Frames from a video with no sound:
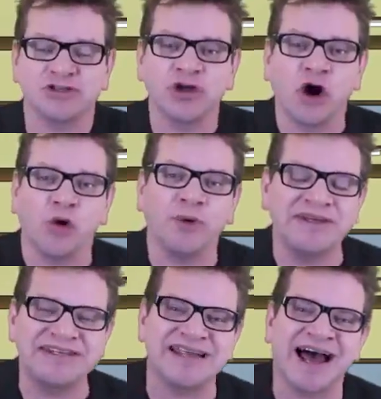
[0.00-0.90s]
should
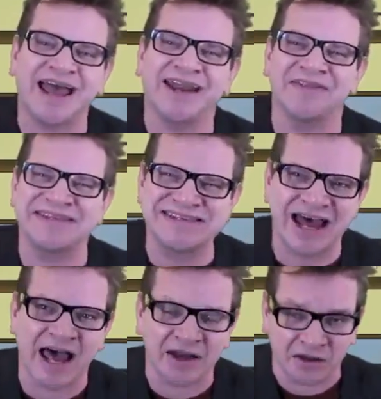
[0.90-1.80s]
always side on the
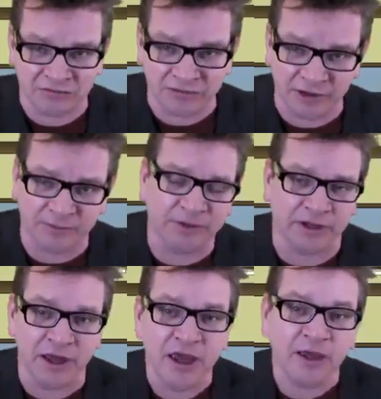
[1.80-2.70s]
side of
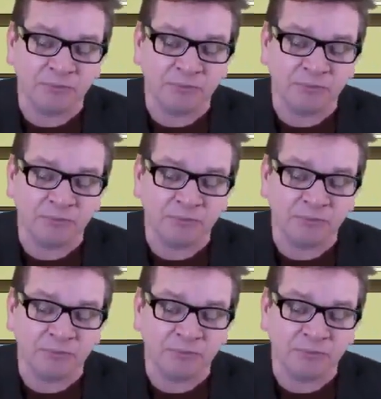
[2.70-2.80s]
liberty,